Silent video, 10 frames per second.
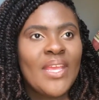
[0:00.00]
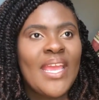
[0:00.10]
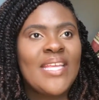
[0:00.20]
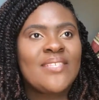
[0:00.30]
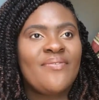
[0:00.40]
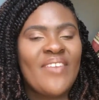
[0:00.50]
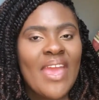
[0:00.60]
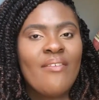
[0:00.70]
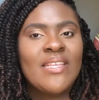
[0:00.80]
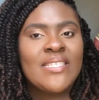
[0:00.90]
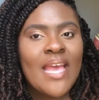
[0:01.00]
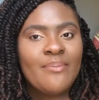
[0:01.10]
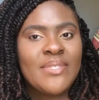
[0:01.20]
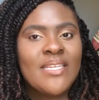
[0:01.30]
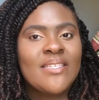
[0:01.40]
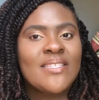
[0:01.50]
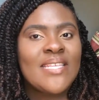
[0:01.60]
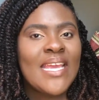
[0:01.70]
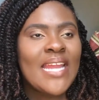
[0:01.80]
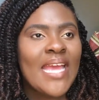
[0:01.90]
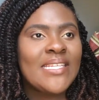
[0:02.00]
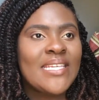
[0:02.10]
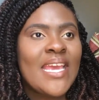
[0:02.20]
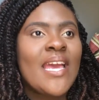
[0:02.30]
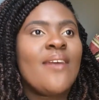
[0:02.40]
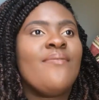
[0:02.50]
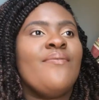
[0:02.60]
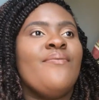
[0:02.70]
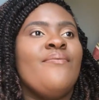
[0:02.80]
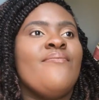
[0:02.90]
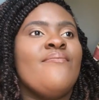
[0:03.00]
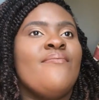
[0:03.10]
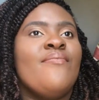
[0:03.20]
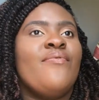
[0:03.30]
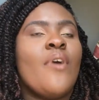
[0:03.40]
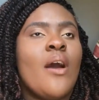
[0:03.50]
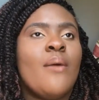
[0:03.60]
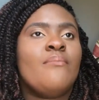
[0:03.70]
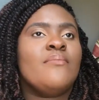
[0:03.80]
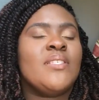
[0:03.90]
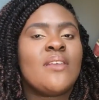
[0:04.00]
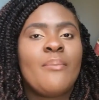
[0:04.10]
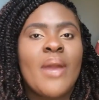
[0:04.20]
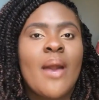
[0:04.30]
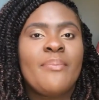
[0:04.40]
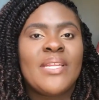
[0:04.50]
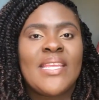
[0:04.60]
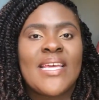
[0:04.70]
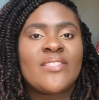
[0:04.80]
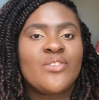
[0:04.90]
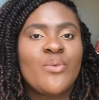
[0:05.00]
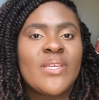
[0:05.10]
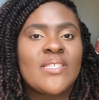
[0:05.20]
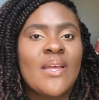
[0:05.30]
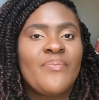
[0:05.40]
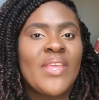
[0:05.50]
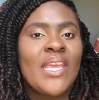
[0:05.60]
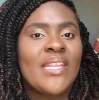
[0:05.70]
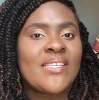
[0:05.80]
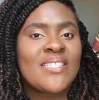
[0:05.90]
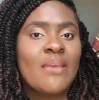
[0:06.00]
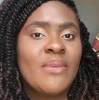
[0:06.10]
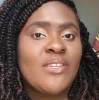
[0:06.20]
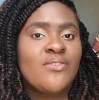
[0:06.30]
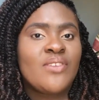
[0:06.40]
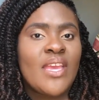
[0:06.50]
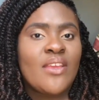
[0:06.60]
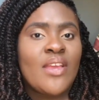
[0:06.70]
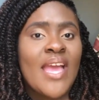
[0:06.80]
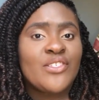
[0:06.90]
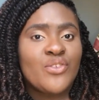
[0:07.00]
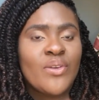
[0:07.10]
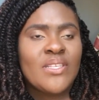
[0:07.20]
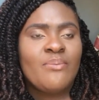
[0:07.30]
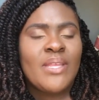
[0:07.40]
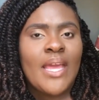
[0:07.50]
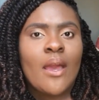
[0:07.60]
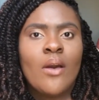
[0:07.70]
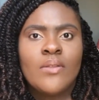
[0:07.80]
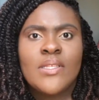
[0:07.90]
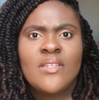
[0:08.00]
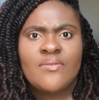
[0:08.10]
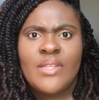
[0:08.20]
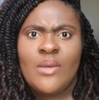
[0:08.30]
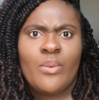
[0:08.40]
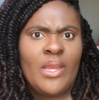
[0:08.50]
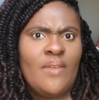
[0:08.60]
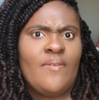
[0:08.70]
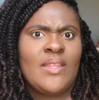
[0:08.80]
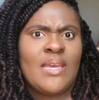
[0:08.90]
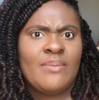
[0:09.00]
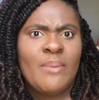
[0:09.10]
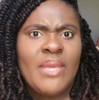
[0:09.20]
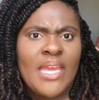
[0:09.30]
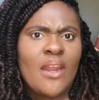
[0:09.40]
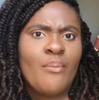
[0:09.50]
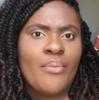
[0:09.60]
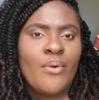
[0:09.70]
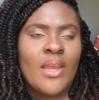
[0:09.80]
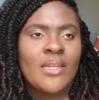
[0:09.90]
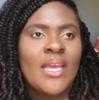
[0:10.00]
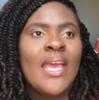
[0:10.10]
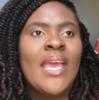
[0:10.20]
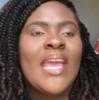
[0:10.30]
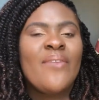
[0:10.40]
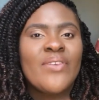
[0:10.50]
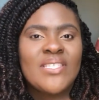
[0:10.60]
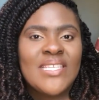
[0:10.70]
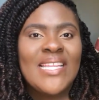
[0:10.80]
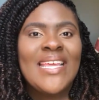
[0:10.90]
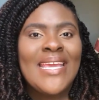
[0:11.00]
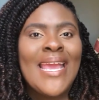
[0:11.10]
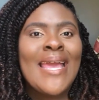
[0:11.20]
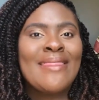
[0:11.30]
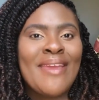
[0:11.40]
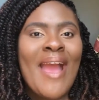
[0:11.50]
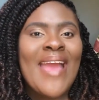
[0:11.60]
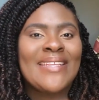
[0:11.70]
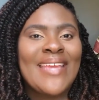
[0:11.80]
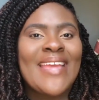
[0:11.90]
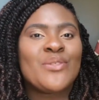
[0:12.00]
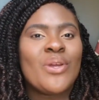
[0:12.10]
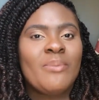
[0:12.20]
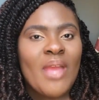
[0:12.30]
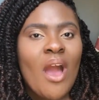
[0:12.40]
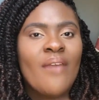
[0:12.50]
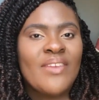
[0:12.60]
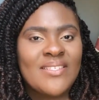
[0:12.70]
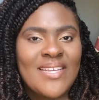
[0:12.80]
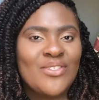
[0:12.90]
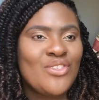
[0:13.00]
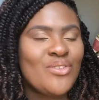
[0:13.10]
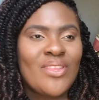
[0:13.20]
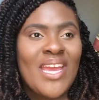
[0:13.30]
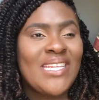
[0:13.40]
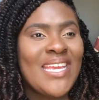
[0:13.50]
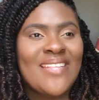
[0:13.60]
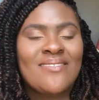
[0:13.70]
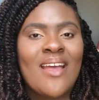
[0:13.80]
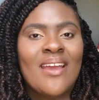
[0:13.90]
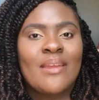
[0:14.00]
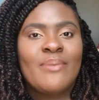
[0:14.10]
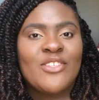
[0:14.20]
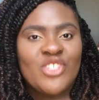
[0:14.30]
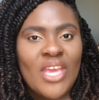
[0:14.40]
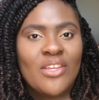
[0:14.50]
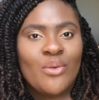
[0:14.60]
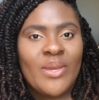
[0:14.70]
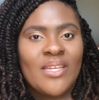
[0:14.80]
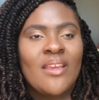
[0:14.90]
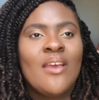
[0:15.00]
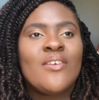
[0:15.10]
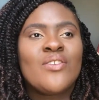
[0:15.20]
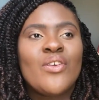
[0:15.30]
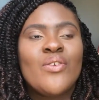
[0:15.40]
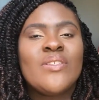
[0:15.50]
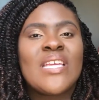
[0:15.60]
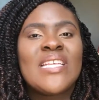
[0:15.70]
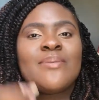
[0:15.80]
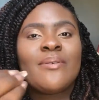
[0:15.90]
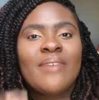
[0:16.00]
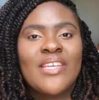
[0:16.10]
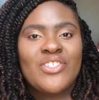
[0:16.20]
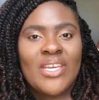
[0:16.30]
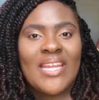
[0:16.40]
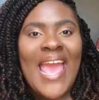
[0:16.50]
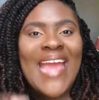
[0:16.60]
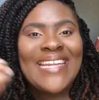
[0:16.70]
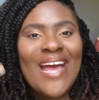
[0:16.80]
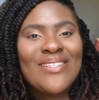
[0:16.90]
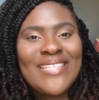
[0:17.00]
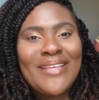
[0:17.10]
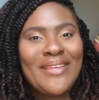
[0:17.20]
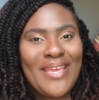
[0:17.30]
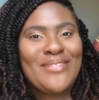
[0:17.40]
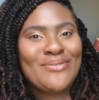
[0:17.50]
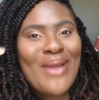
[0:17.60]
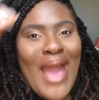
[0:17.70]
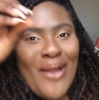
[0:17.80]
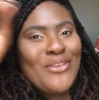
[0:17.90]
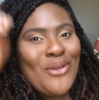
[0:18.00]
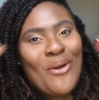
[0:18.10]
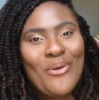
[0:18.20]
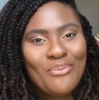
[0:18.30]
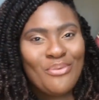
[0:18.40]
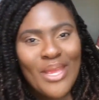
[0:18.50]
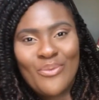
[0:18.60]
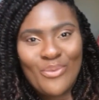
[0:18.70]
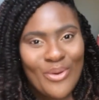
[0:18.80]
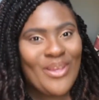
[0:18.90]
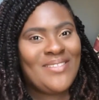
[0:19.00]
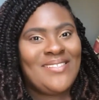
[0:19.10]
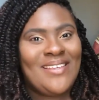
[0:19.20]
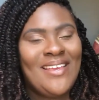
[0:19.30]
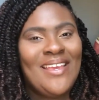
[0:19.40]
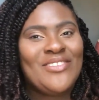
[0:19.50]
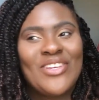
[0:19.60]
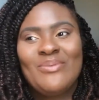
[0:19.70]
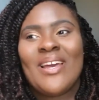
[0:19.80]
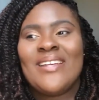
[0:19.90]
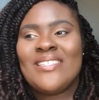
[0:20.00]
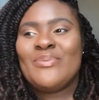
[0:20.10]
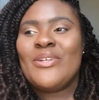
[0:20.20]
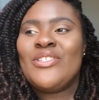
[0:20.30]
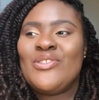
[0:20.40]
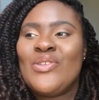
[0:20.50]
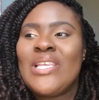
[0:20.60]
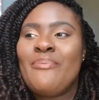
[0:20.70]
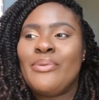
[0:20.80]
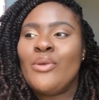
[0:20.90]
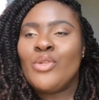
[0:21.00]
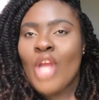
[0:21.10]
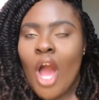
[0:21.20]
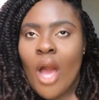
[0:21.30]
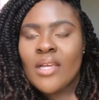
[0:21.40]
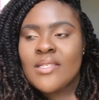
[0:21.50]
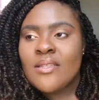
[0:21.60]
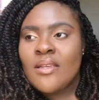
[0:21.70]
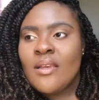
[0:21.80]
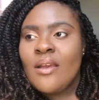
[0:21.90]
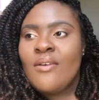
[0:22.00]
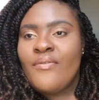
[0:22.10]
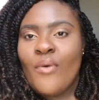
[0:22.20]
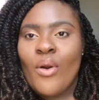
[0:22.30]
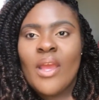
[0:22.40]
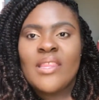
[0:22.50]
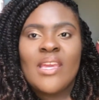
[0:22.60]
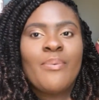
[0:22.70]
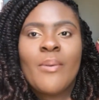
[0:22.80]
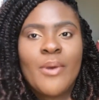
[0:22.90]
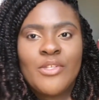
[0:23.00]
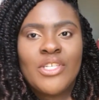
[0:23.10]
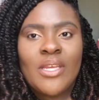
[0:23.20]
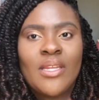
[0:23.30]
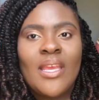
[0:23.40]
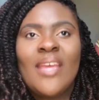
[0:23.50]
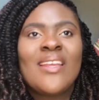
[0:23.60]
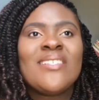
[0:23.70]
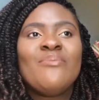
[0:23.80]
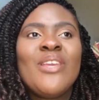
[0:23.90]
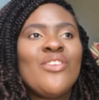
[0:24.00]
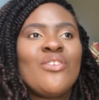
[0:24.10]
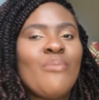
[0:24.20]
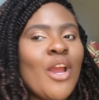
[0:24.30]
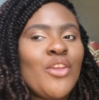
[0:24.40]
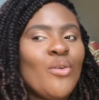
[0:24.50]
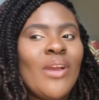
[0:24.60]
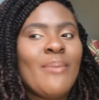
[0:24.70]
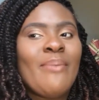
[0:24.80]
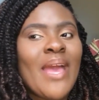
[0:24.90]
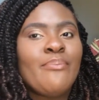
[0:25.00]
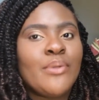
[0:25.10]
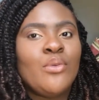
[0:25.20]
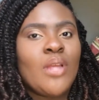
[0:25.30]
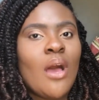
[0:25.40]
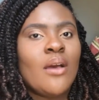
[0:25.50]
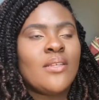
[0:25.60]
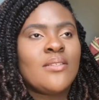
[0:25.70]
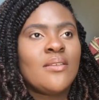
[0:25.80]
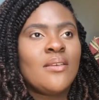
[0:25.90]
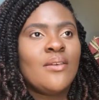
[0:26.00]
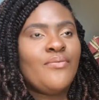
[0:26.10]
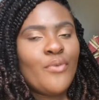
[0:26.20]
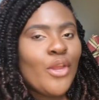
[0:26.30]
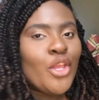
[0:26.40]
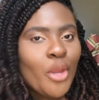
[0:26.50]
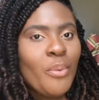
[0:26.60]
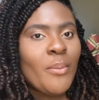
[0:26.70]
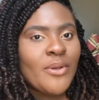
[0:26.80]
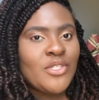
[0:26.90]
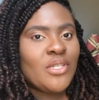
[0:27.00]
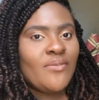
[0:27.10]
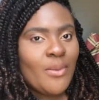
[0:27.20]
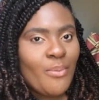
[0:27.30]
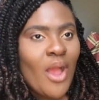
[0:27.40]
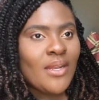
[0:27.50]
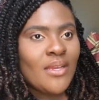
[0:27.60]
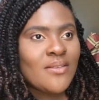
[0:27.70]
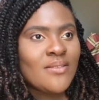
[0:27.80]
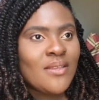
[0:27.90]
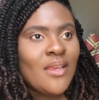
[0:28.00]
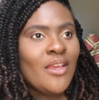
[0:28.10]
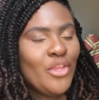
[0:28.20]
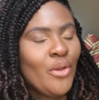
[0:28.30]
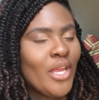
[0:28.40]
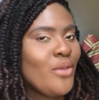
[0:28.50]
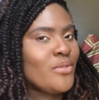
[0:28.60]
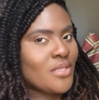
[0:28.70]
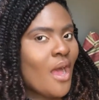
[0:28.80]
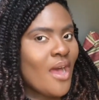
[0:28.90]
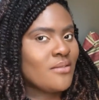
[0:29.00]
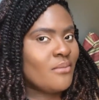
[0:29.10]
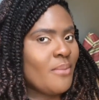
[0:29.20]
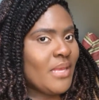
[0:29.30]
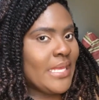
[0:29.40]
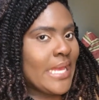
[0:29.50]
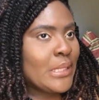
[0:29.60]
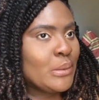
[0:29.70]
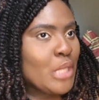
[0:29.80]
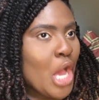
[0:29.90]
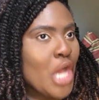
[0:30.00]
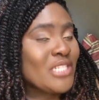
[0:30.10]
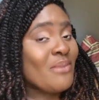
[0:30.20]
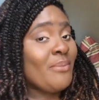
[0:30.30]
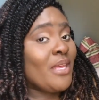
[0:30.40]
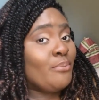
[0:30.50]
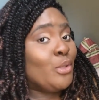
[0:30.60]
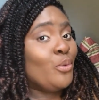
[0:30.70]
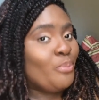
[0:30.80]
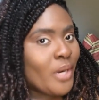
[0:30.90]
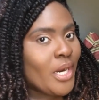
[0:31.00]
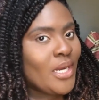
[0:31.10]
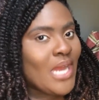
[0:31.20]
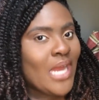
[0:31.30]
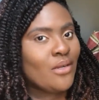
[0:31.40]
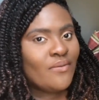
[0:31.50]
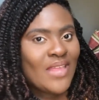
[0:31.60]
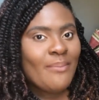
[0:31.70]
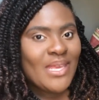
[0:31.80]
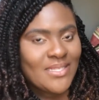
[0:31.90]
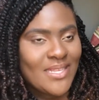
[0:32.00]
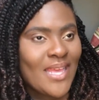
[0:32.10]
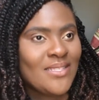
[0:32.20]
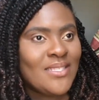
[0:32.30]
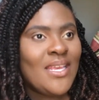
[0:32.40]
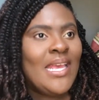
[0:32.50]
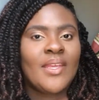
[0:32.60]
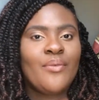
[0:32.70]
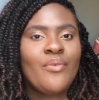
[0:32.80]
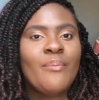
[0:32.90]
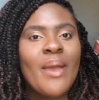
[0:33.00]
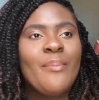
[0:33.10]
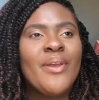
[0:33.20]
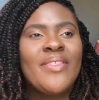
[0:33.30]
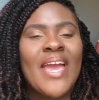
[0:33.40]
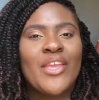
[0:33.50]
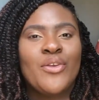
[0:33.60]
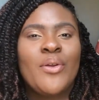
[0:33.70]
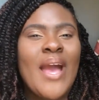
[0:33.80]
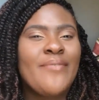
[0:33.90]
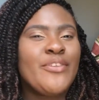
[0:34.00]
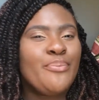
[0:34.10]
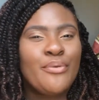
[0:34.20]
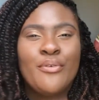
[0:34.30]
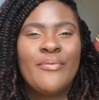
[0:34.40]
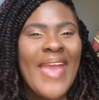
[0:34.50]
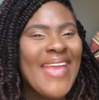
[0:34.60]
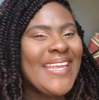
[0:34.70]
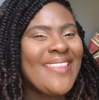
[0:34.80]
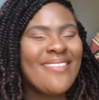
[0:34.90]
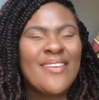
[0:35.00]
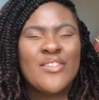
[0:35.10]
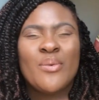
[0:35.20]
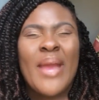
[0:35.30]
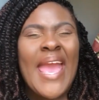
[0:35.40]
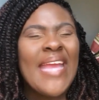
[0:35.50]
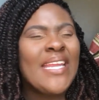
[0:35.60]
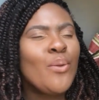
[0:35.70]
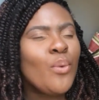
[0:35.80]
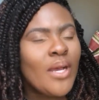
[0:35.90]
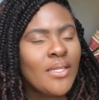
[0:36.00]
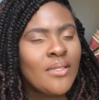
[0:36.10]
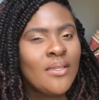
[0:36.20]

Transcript: It's very tempting to see an idea from some company that's doing something in the same industry as yours and be like, oh, this is really working for them, let me get on board. If you're stealing their idea, it's going to be obvious that you stole their idea. It's not going to be genuine. So use inspiration and now tailor it to how your own brain works. Just because this person is using blue dogs for their promotion, it doesn't mean tomorrow you go and buy blue dogs for your promotion of your products. You could use dogs, or maybe yellow dogs, maybe a blue bird. I don't know if that makes sense. Remember that you don't have to prove anything to anyone.